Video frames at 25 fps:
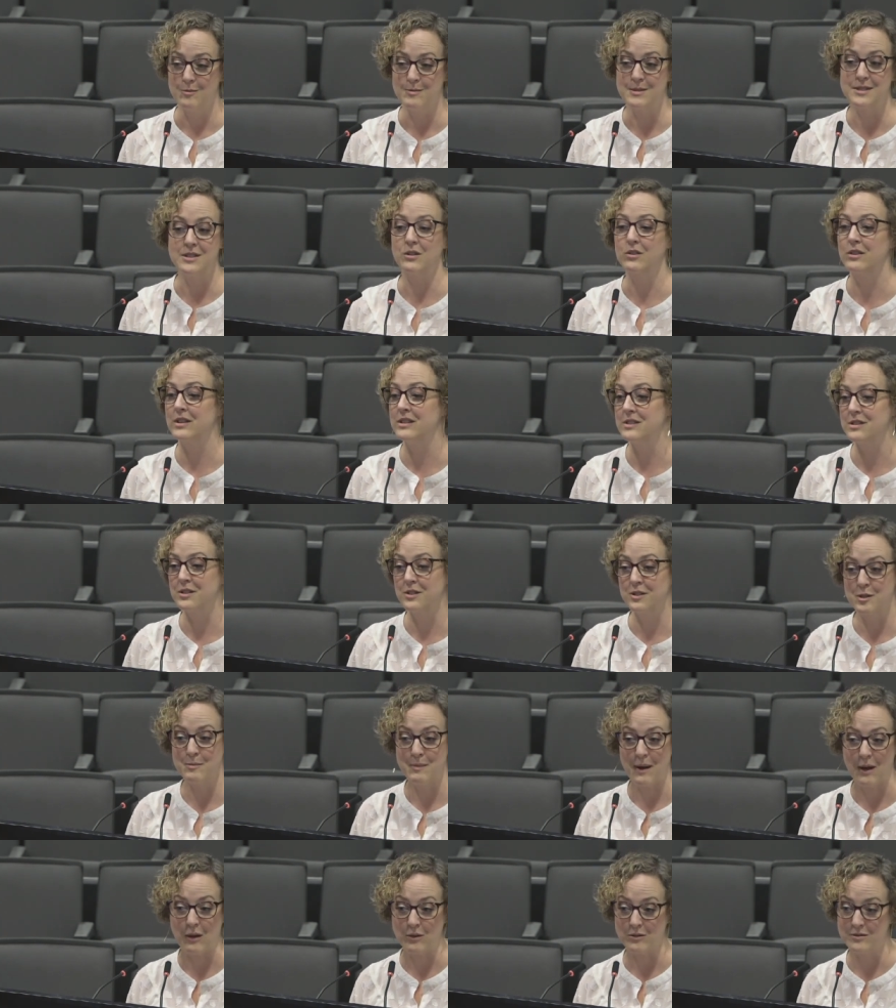still concerned
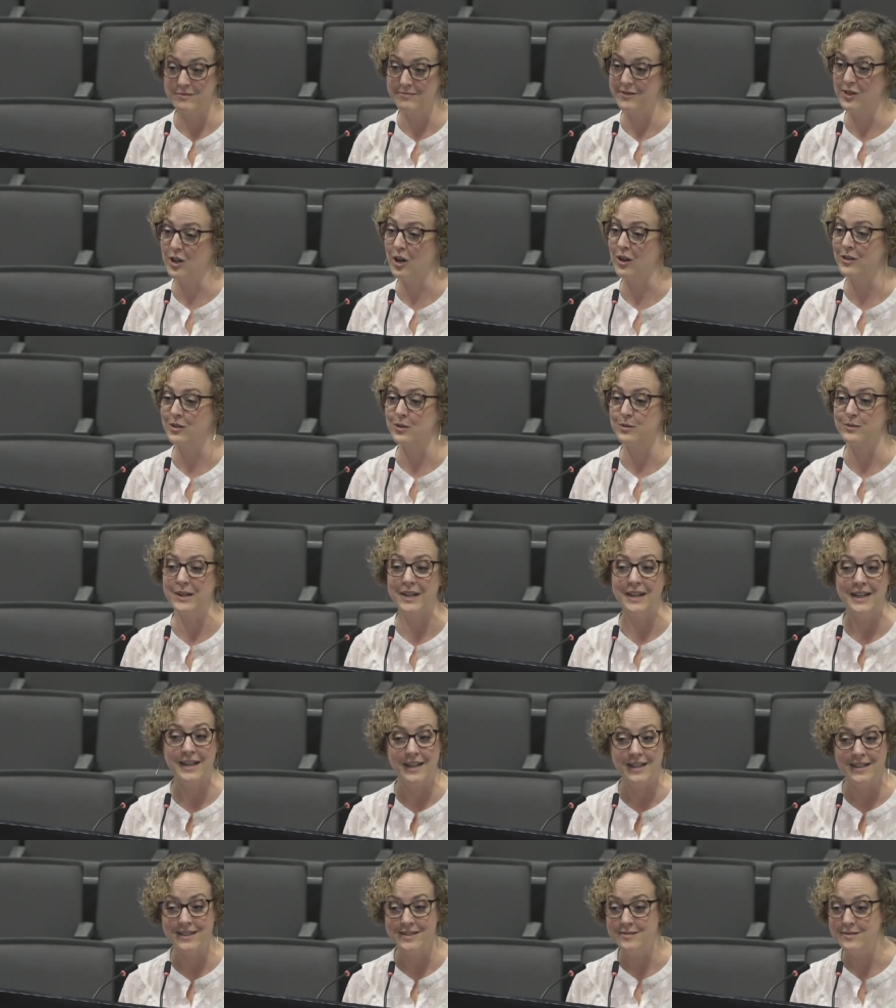about
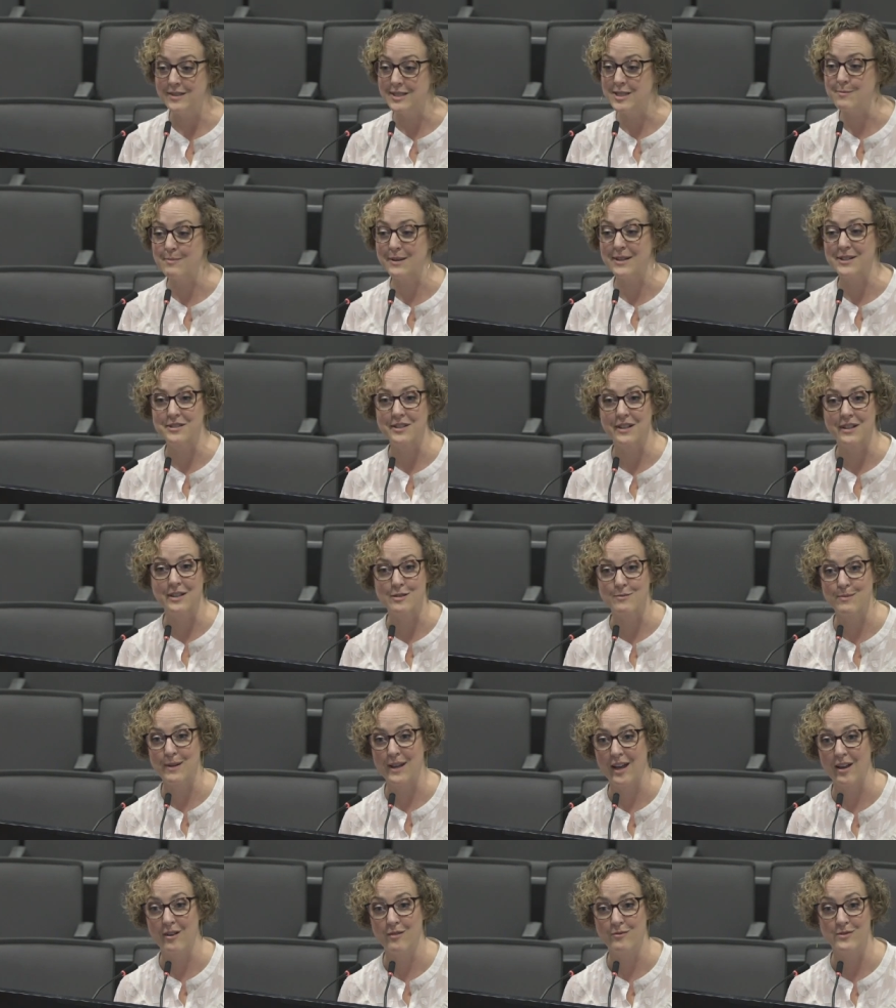gonorrhea, especially because
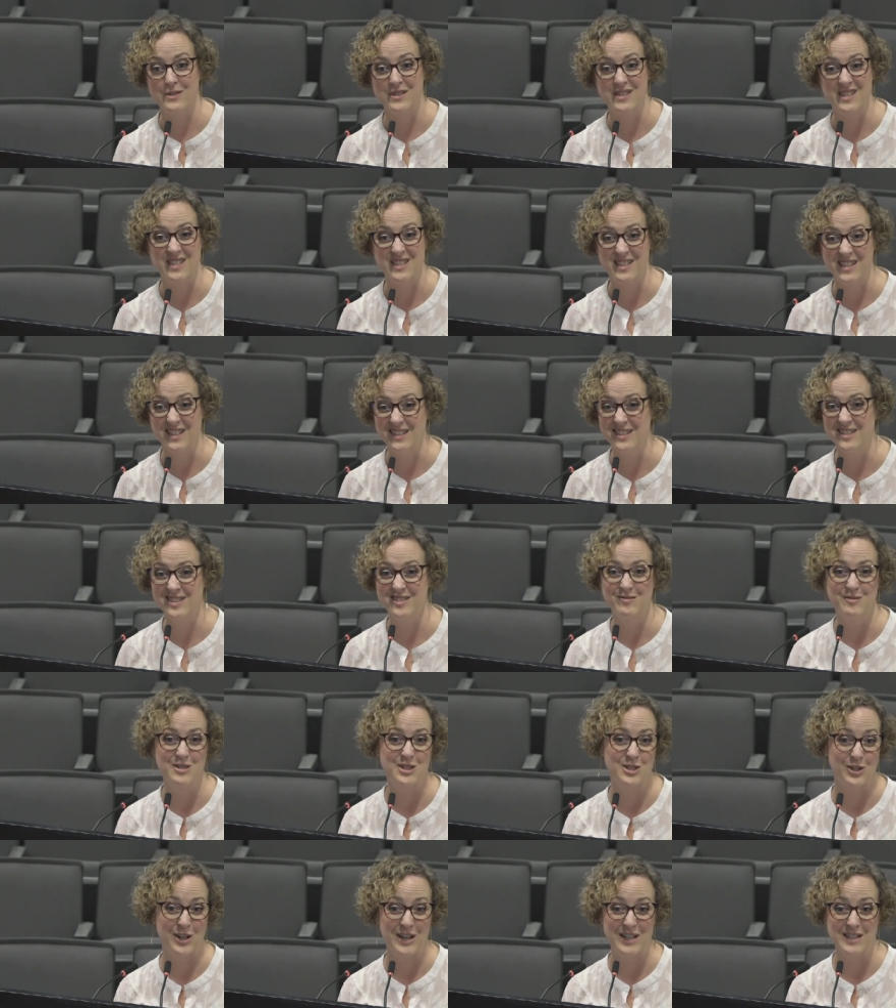we have resistant
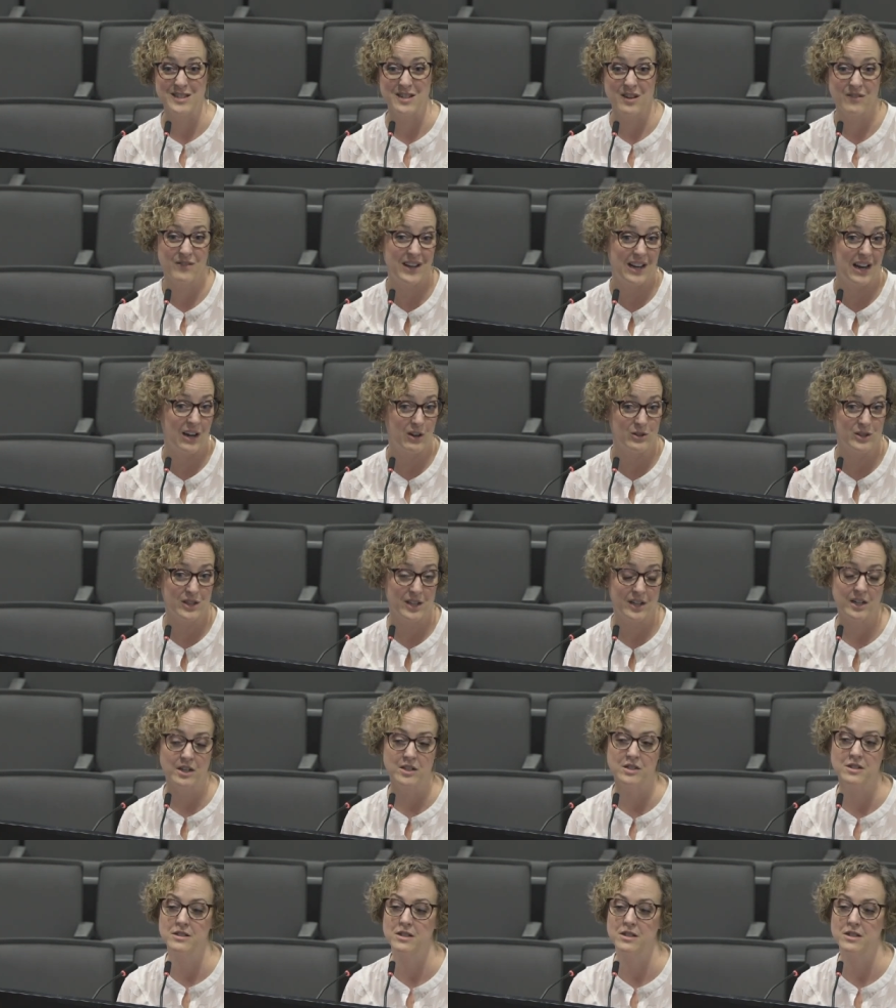strains of it out there.